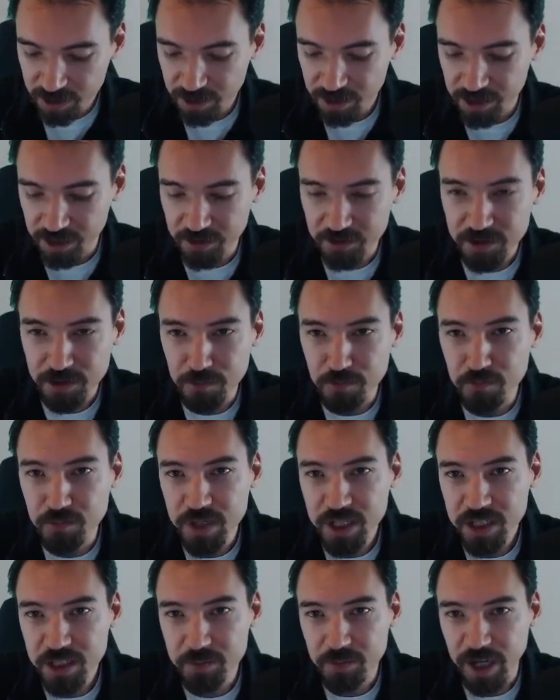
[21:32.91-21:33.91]
there's a
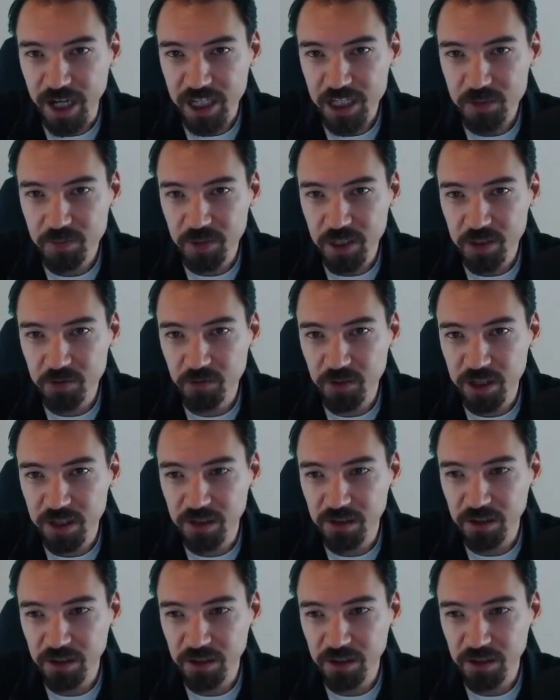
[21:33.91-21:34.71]
mismatch between the